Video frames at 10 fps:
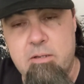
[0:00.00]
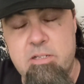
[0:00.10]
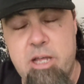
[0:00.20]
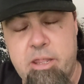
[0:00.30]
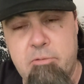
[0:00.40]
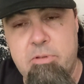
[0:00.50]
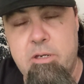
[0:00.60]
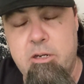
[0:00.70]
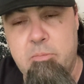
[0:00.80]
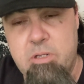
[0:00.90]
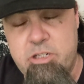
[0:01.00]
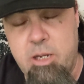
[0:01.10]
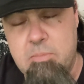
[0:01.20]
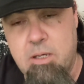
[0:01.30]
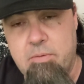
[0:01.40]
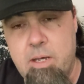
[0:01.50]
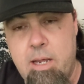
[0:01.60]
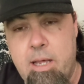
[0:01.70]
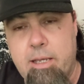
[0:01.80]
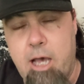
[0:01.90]
There's nothing within you to be ashamed of.
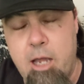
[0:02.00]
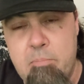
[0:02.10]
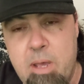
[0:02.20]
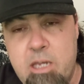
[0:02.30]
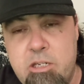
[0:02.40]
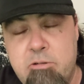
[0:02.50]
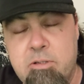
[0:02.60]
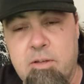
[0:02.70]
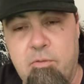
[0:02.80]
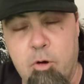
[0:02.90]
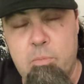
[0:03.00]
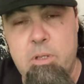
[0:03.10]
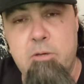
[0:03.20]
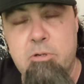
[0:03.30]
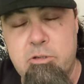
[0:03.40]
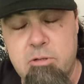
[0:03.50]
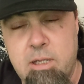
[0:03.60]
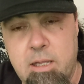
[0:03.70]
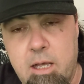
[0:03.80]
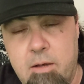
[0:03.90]
God made you in the form that you would
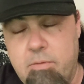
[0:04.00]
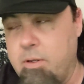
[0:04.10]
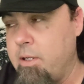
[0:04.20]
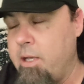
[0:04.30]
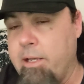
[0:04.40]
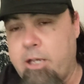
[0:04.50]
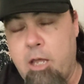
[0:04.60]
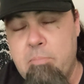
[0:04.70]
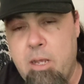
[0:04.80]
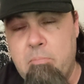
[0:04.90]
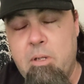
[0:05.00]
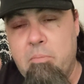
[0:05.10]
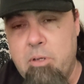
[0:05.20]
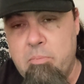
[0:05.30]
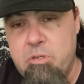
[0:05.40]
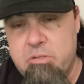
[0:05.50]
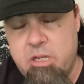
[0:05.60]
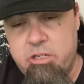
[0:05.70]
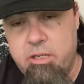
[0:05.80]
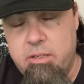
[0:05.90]
truly love. God made me to be a
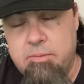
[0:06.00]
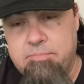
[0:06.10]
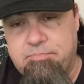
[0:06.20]
musician.